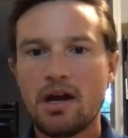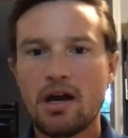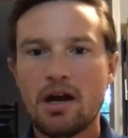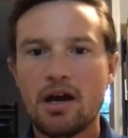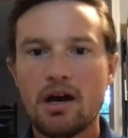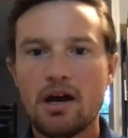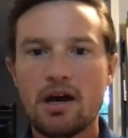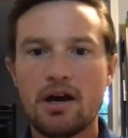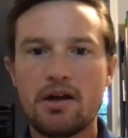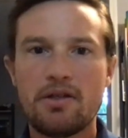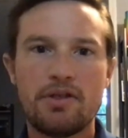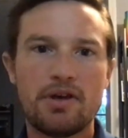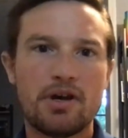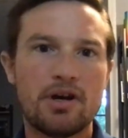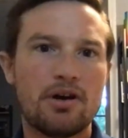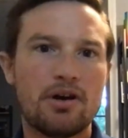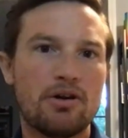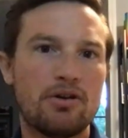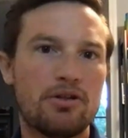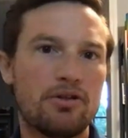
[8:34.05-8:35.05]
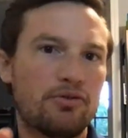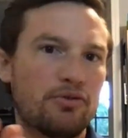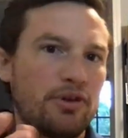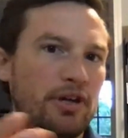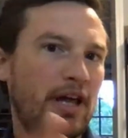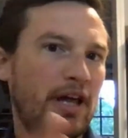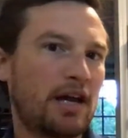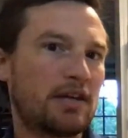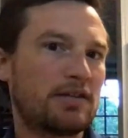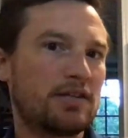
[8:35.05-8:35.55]
the
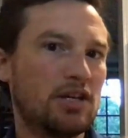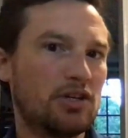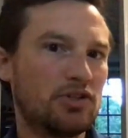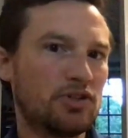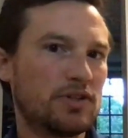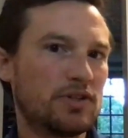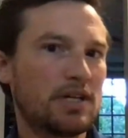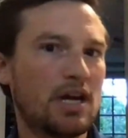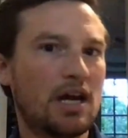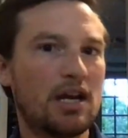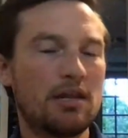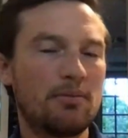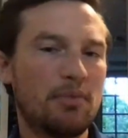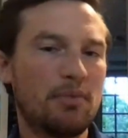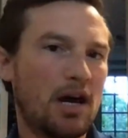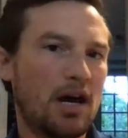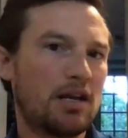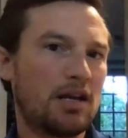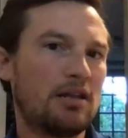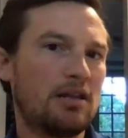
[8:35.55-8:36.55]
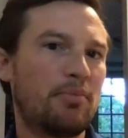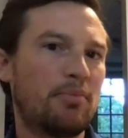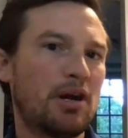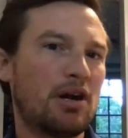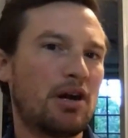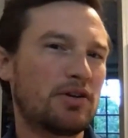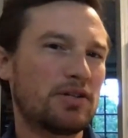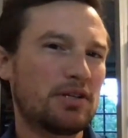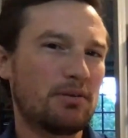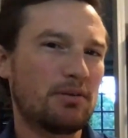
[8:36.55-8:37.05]
relaxation side of the body, the
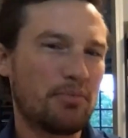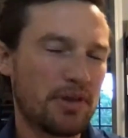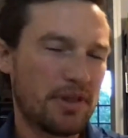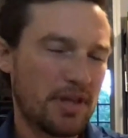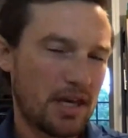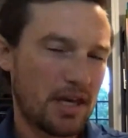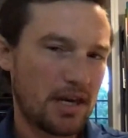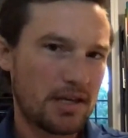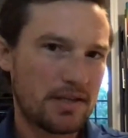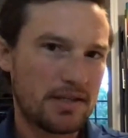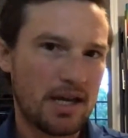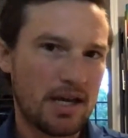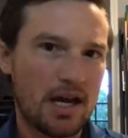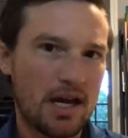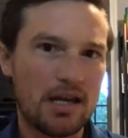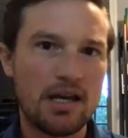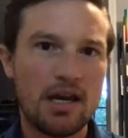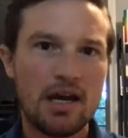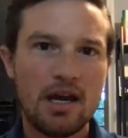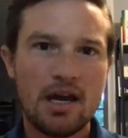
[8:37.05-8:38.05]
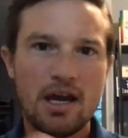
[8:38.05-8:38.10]
parasympathetic side,